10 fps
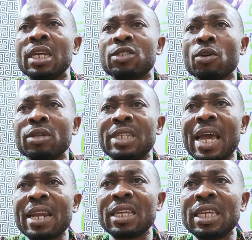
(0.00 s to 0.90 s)
so
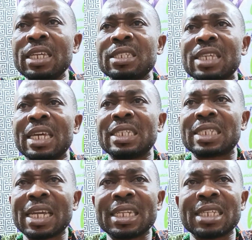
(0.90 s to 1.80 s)
there is a
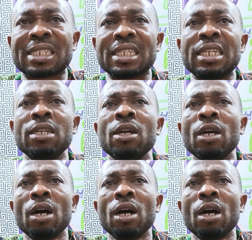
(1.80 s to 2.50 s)
tendency